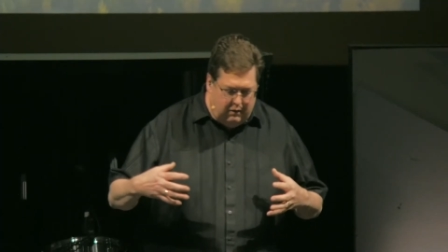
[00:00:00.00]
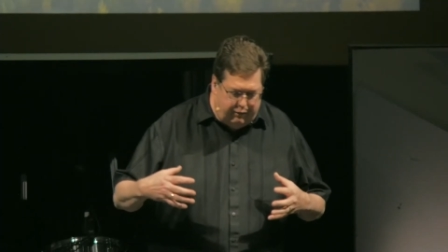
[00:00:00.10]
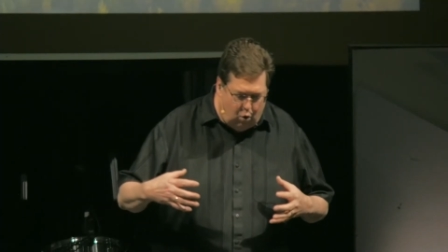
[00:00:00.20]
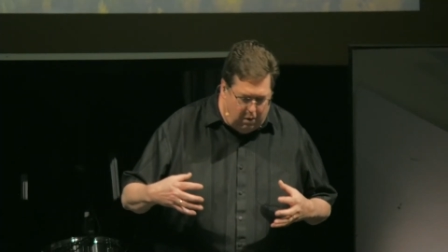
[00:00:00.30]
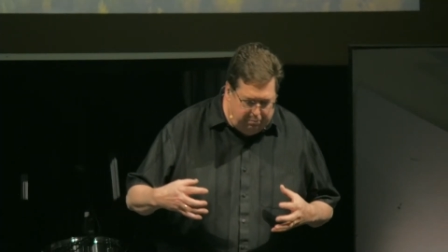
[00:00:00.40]

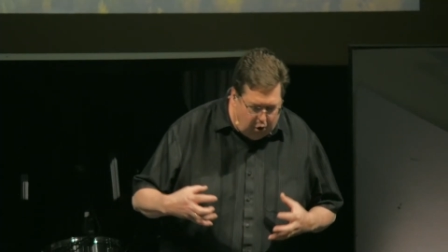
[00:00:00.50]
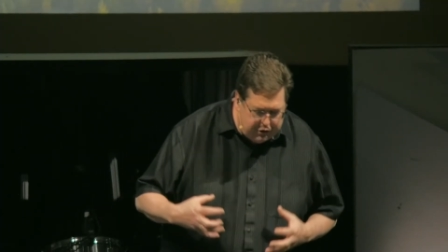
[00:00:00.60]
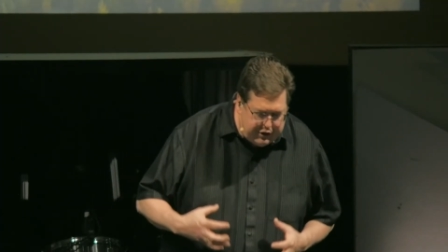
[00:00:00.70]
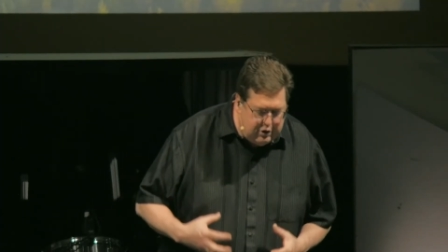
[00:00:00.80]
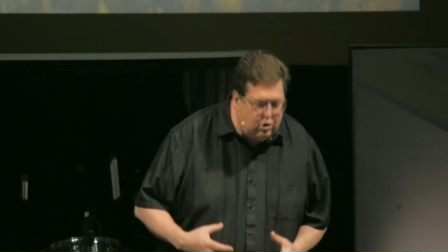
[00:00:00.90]
for
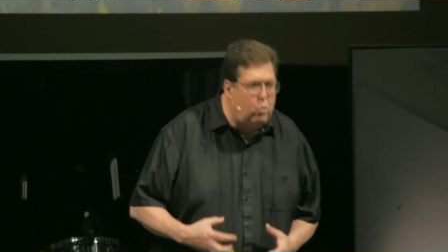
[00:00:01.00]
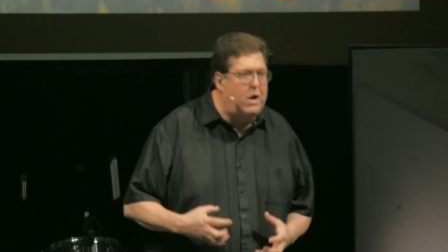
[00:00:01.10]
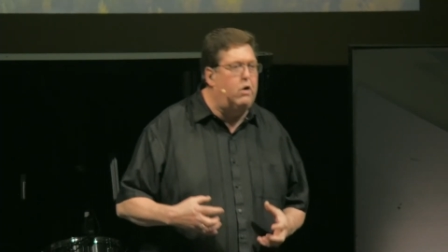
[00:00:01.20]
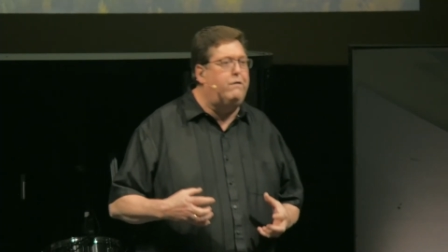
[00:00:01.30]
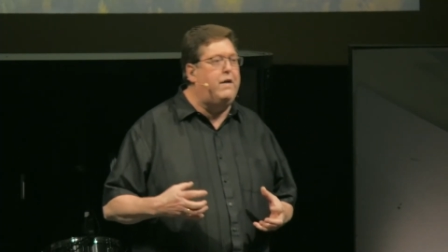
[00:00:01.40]
personal
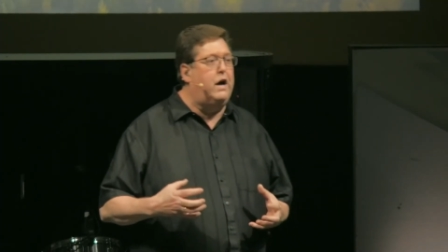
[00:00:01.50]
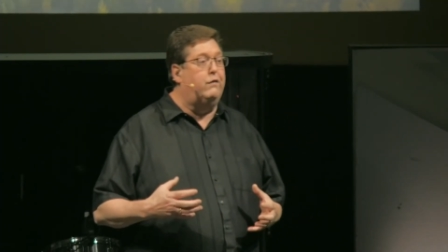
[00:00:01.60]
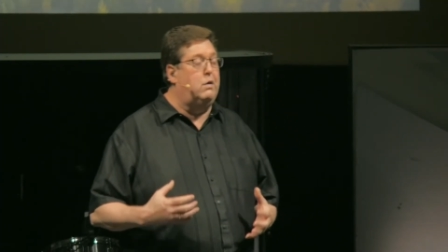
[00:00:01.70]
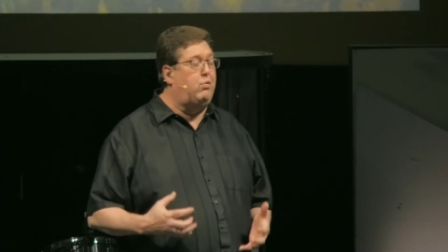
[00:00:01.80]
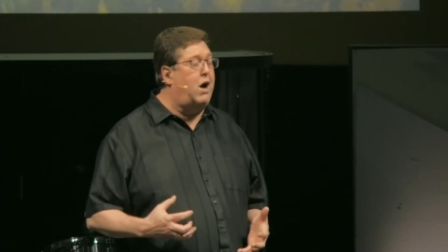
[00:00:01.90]
welfare,
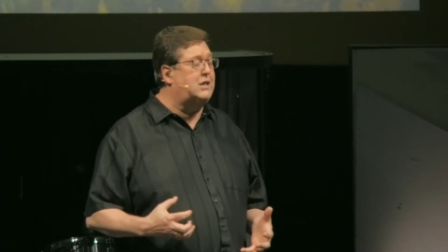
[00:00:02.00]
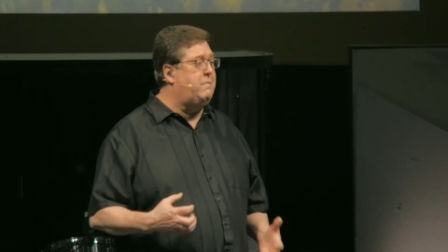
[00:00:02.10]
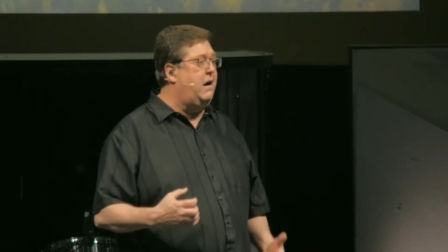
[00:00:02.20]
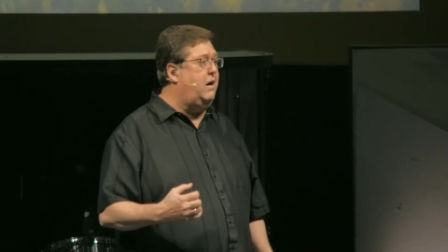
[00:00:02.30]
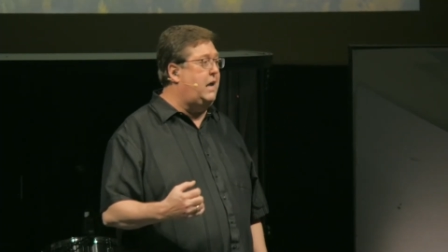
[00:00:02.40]
for
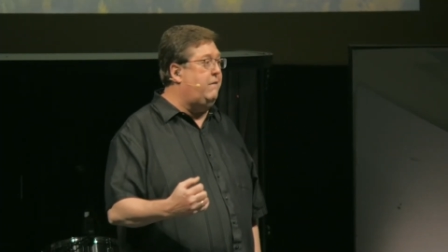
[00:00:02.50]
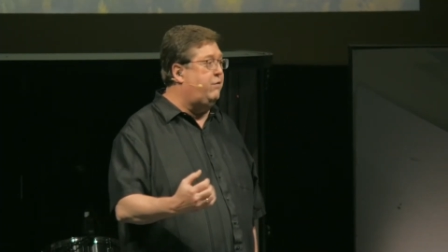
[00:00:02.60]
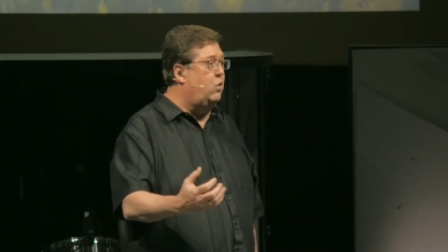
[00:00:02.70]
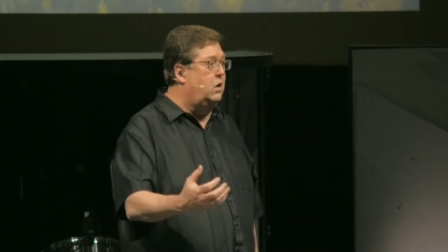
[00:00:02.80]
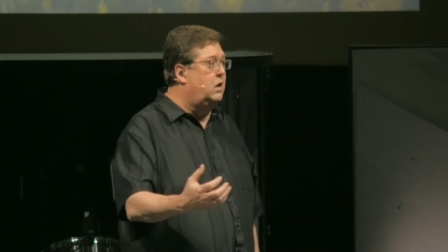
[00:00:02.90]
prosperity,
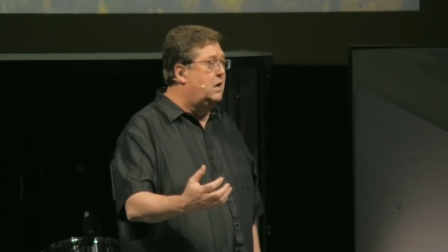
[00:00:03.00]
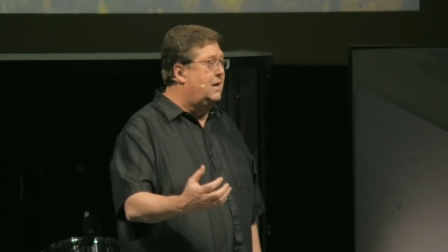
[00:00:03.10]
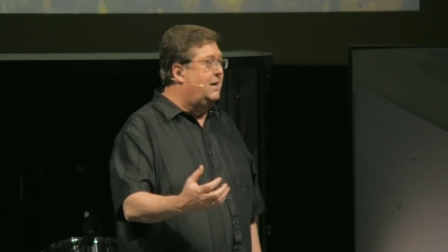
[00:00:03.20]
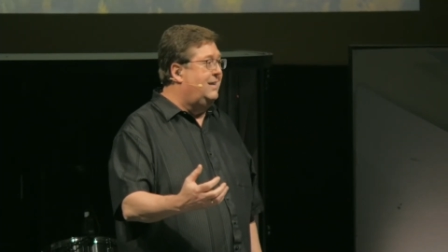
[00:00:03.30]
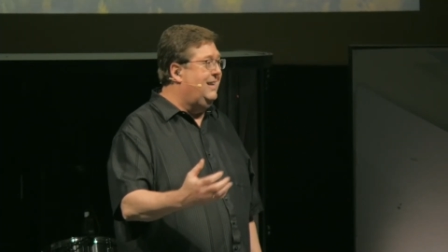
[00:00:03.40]
for
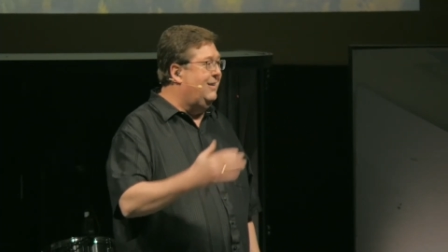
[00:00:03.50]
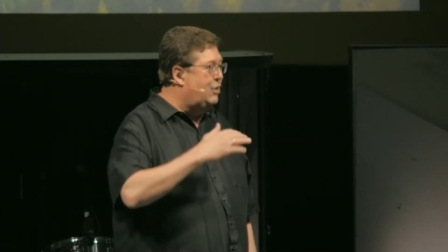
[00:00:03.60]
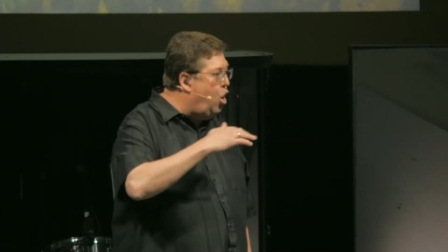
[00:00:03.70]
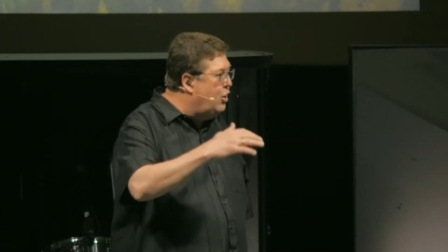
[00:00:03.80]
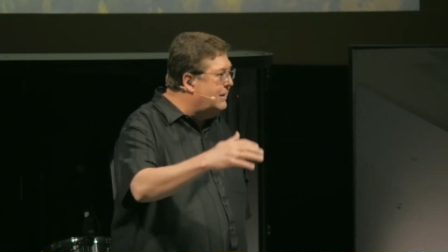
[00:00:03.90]
you know,
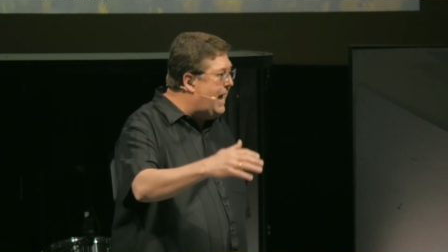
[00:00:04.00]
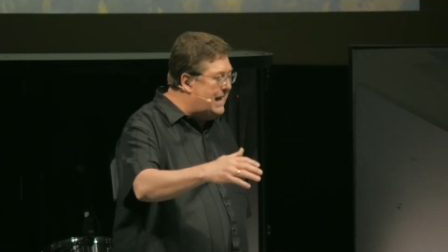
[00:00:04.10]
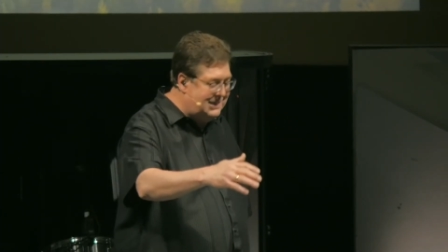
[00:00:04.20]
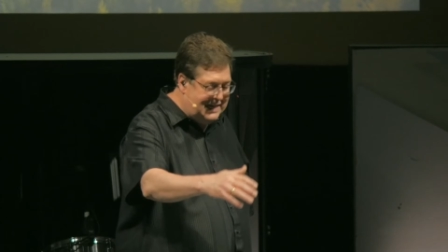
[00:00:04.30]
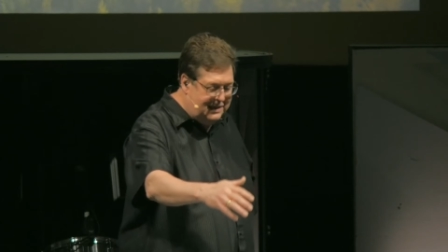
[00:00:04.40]
long
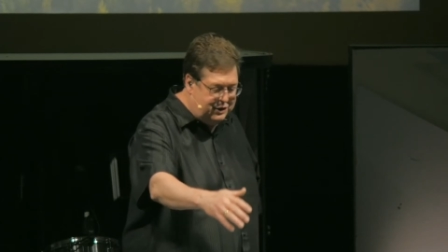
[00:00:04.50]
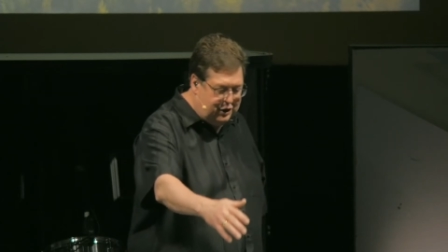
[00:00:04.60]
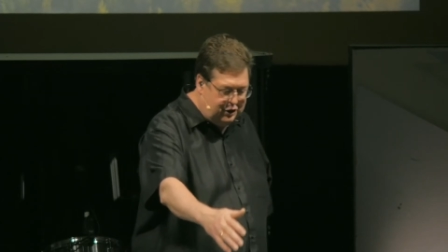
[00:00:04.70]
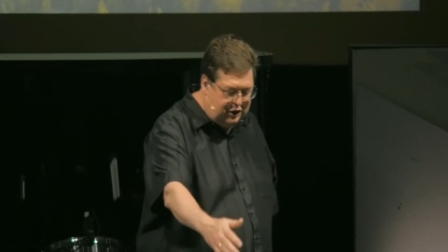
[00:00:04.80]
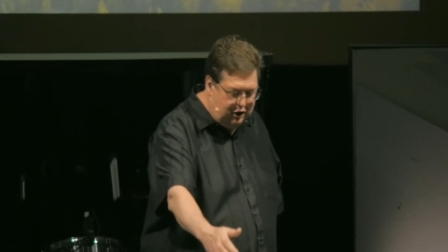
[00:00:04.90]
lasting
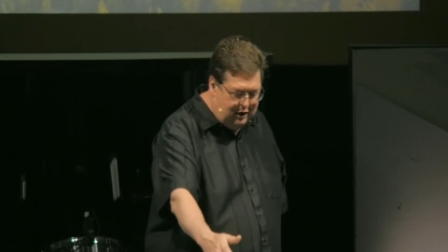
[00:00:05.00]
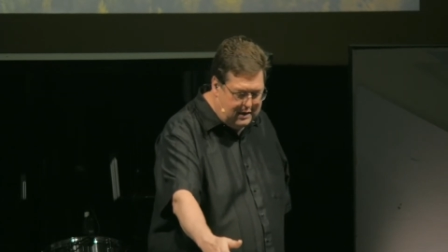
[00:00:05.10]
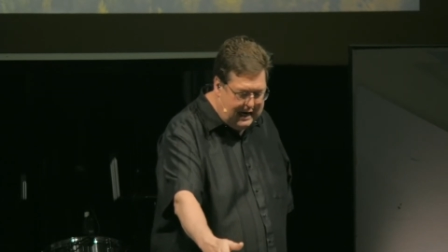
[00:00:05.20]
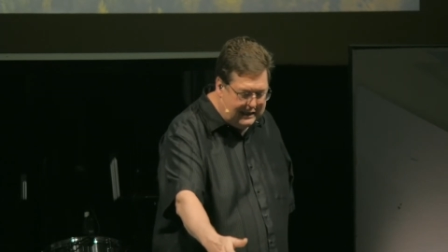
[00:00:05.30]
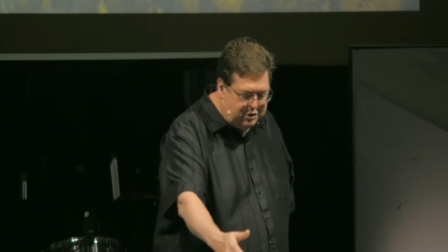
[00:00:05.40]

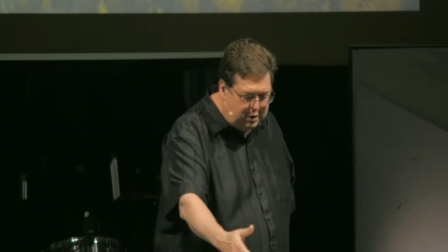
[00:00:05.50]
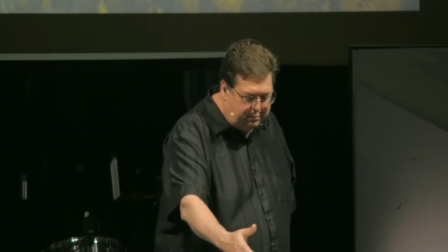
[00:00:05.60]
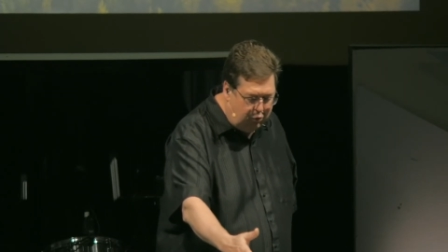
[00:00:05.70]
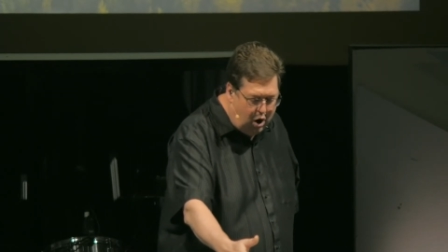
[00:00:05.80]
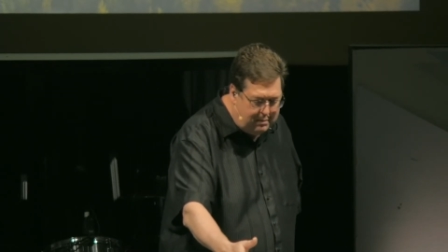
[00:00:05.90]
security. And so the
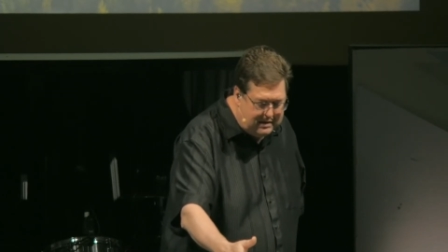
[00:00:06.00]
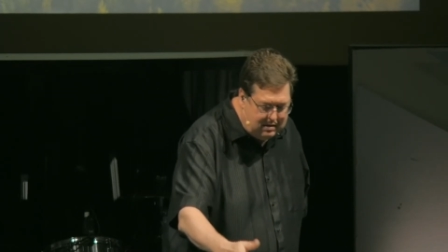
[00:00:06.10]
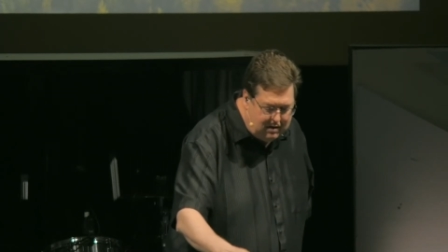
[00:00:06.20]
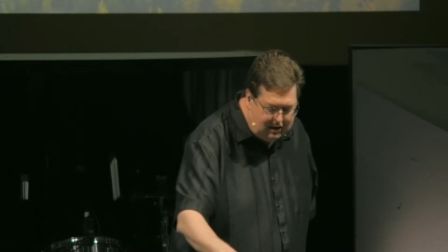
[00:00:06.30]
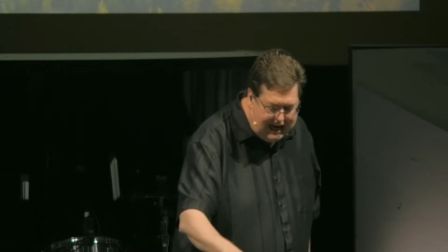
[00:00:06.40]
promise
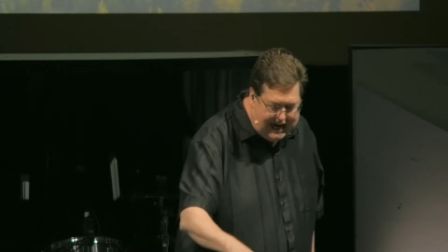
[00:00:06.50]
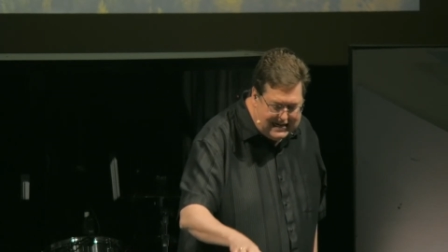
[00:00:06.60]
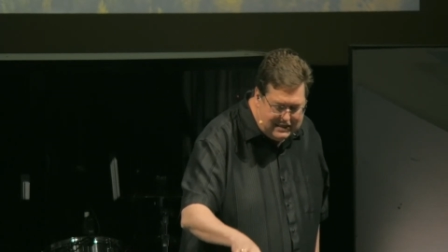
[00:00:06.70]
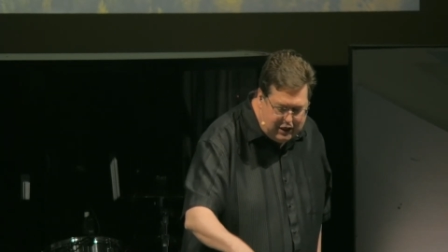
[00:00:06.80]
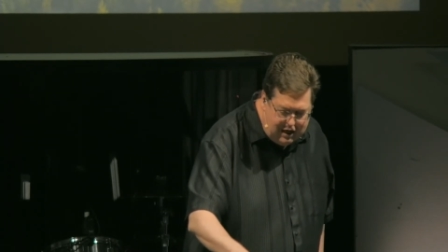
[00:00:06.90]
of the
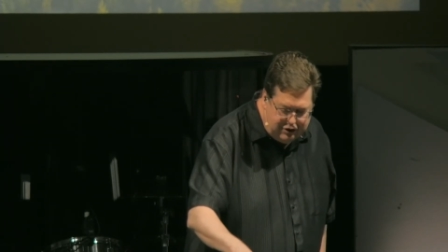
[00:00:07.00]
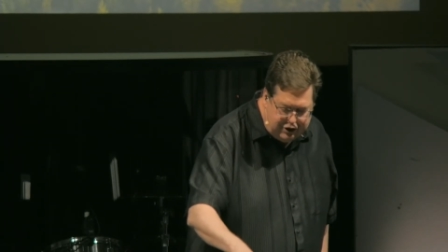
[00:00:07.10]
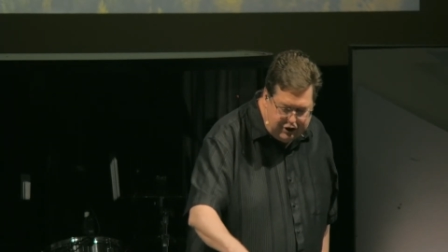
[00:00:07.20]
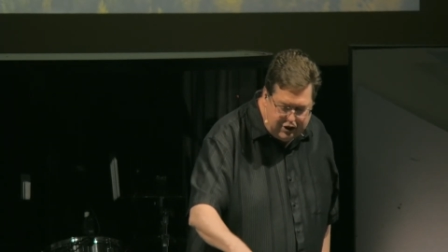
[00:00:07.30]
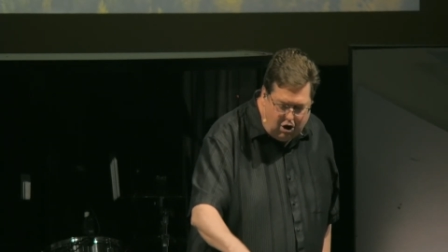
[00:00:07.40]
land
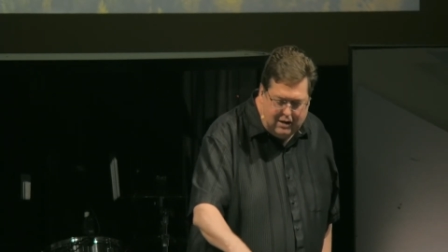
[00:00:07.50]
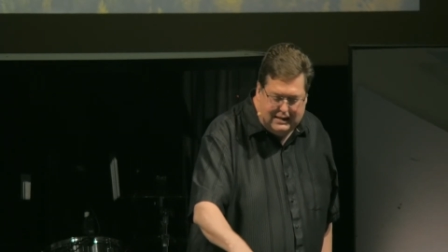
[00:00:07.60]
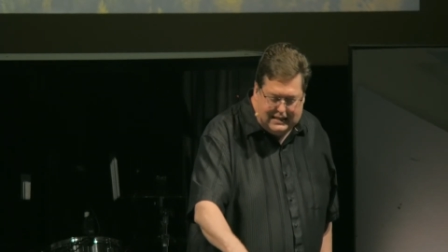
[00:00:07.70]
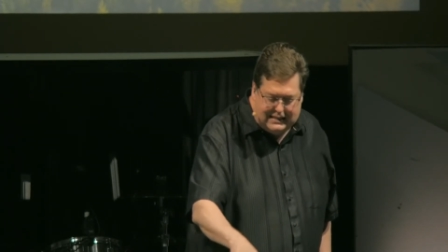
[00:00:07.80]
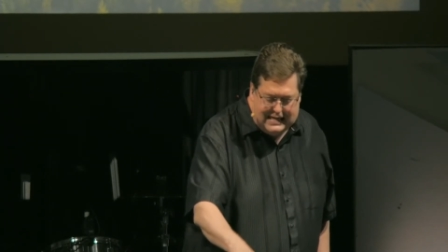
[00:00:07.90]
touches on
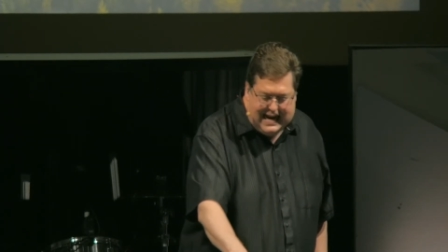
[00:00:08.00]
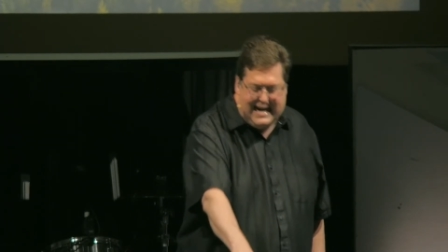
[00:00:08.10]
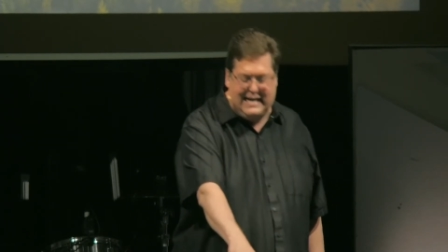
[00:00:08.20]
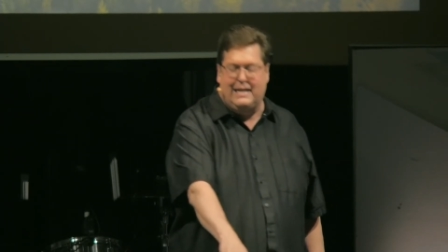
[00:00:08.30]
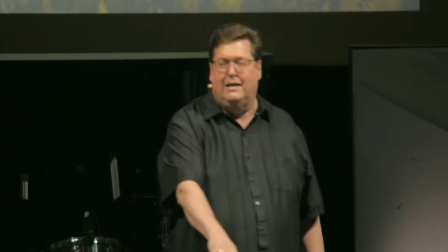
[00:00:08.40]
this
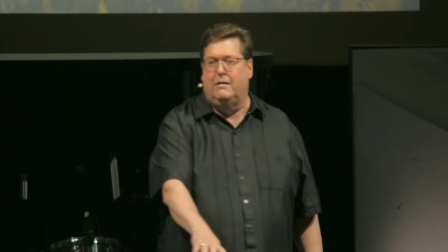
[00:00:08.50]
need.